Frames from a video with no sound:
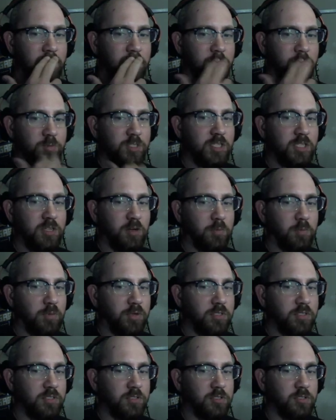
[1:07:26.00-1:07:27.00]
Was it on
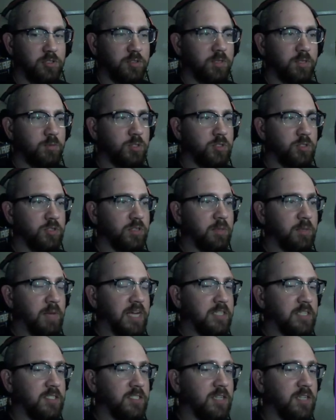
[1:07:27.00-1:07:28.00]
personal streams or during
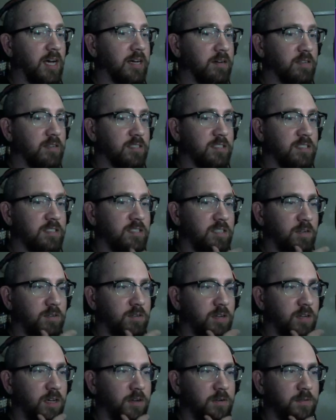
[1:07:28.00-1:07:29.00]
matches? I honestly don't
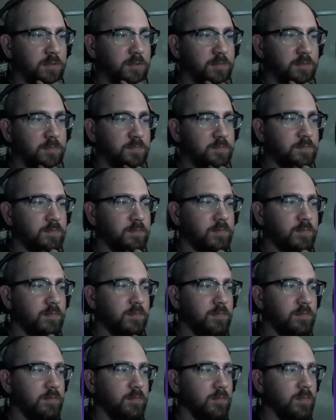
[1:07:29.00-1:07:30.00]
know.
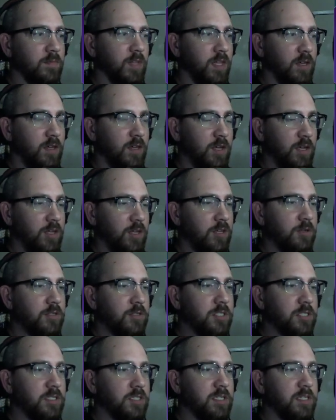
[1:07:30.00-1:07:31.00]

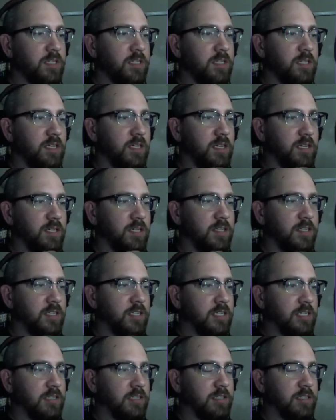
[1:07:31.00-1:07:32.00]
Usually
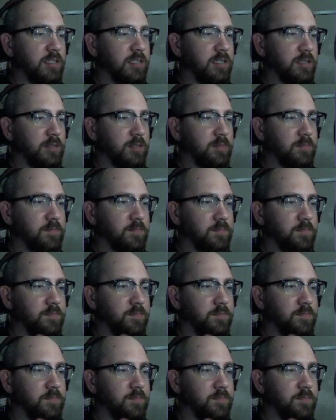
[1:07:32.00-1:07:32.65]
the